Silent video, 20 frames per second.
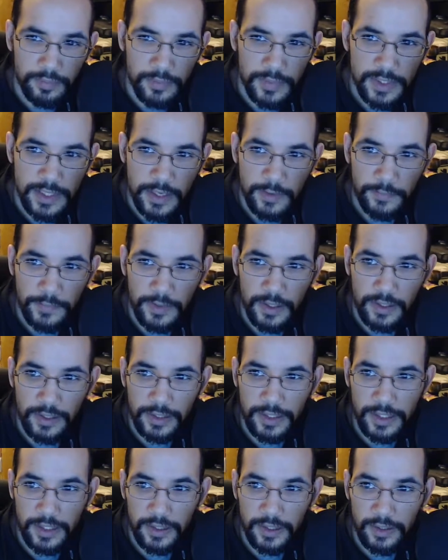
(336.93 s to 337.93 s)

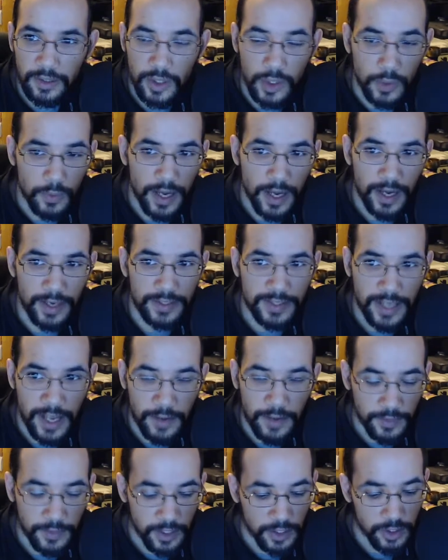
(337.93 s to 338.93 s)
Definitely you guys
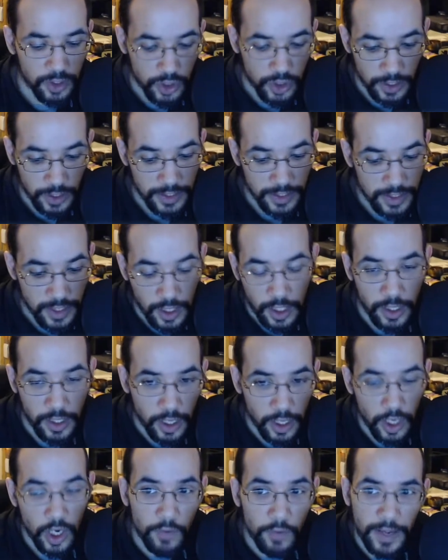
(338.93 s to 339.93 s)
have a shit ton
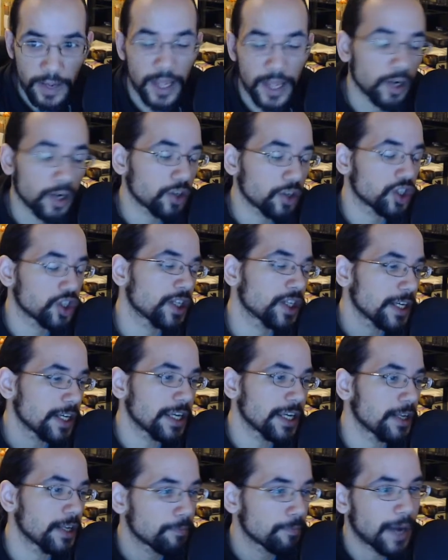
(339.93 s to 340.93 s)
of energy
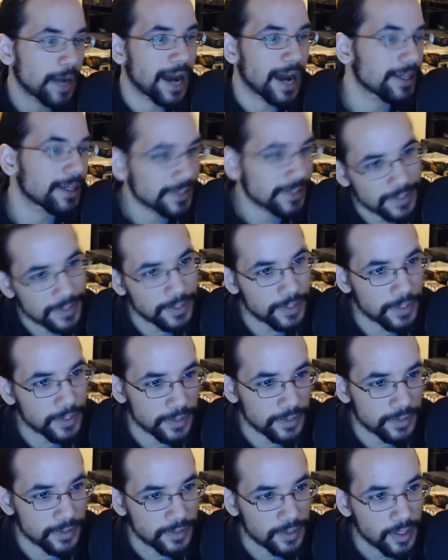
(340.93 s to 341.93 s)
in
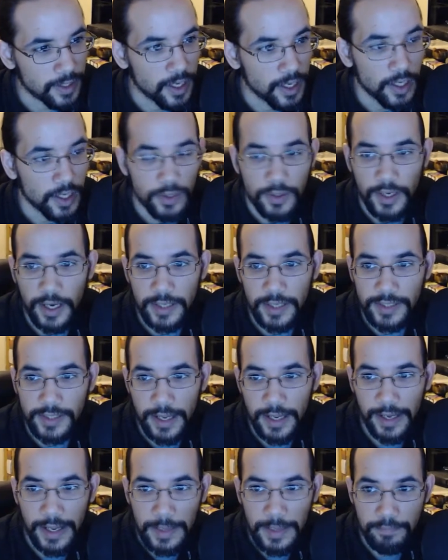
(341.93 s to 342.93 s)
Pisces. You guys
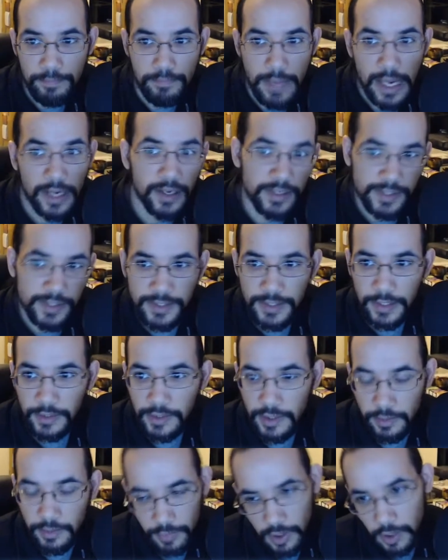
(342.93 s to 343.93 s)
got like mega
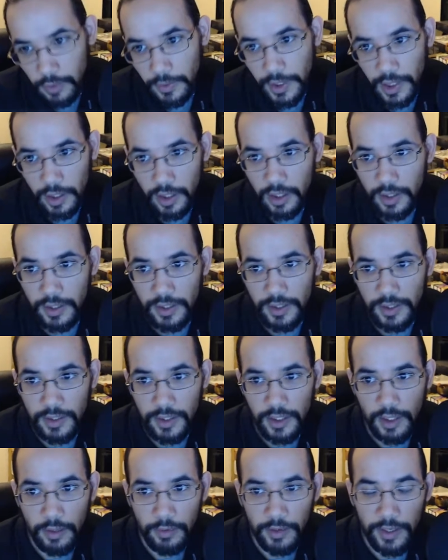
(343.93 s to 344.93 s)
stellium going on in
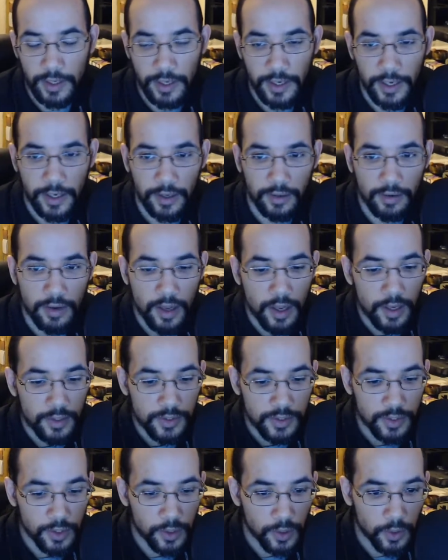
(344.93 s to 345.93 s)
here right now.
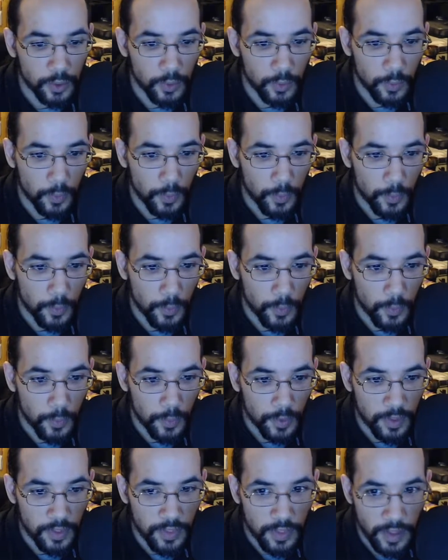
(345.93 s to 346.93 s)
So
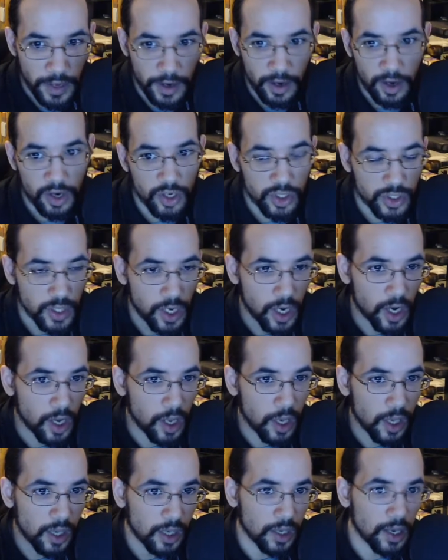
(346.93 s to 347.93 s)
there's a
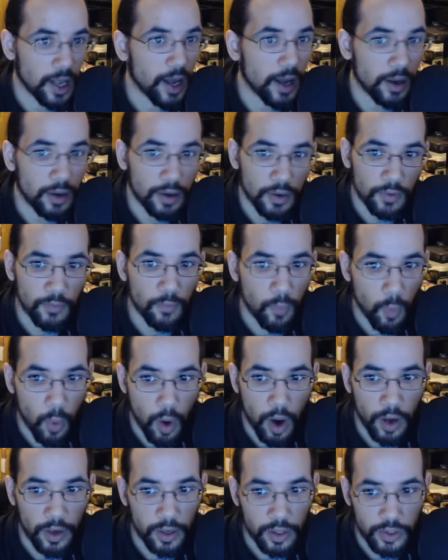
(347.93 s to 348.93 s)
lot of
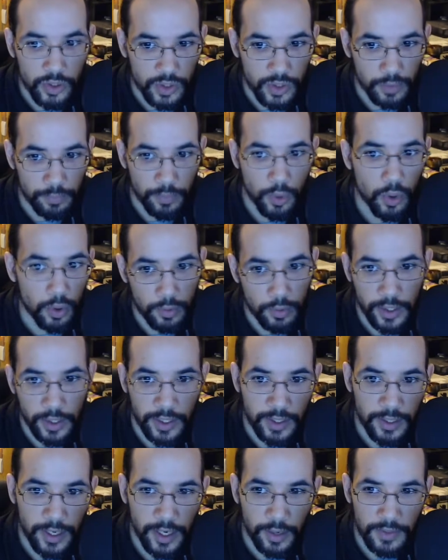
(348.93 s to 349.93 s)
water support
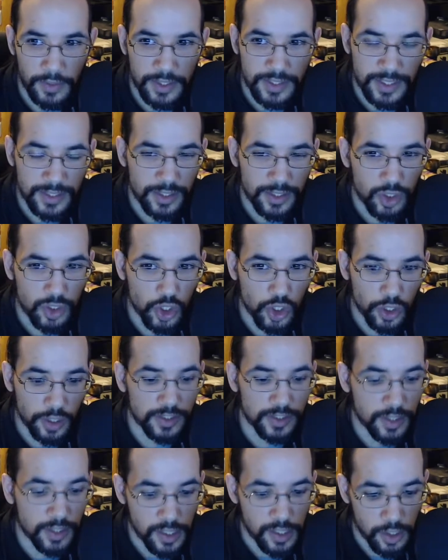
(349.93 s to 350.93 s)
right now. This isn't
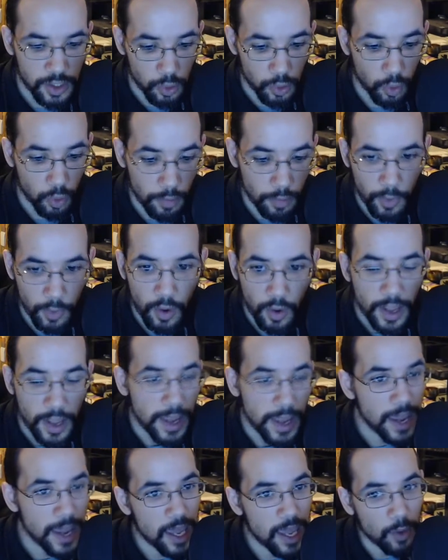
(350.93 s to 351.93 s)
just the normal,
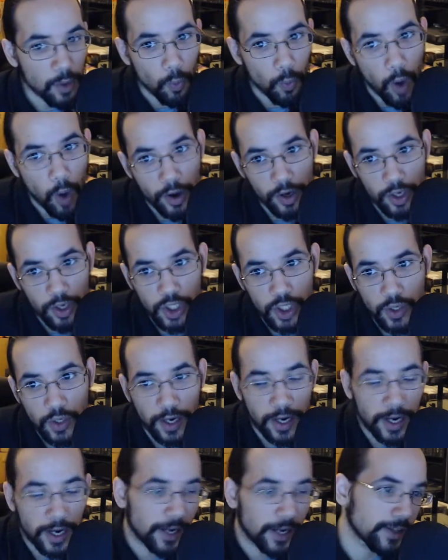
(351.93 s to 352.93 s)
hey, water
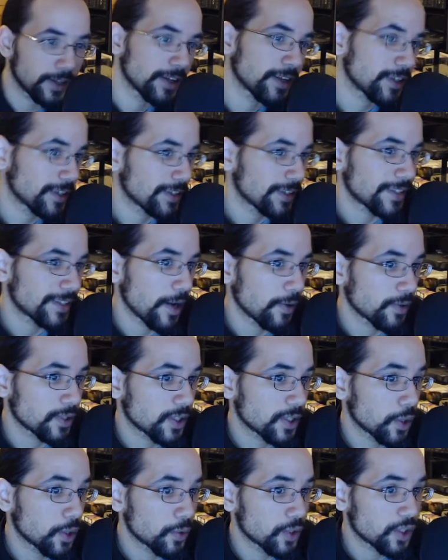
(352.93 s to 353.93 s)
trine, sounds
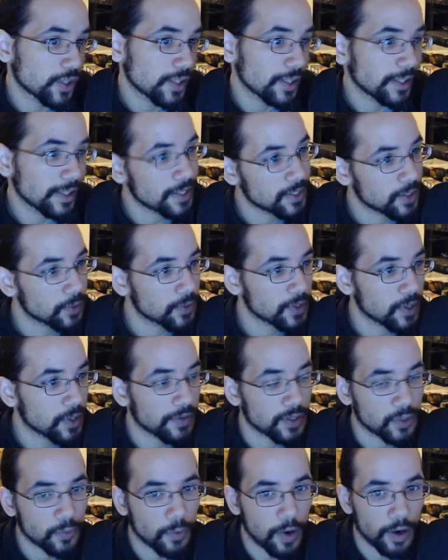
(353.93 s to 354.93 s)
Gucci, let's use all
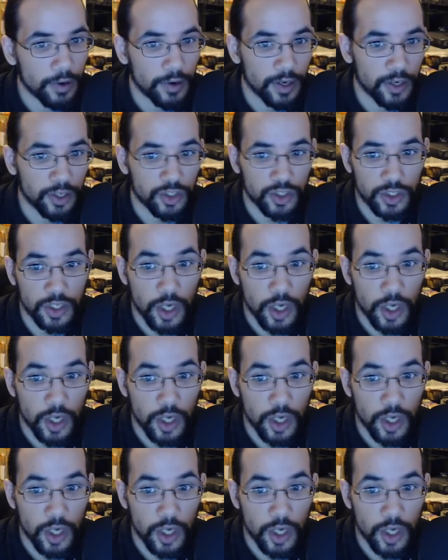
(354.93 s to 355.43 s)
this water energy.